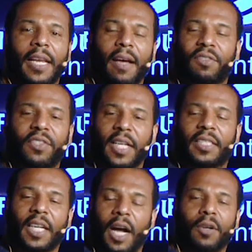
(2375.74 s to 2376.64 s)
enough
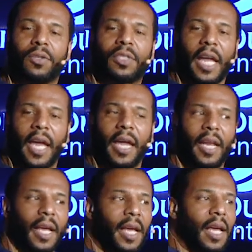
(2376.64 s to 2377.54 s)
sense to
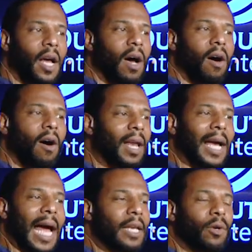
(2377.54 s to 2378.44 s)
understand, all I got to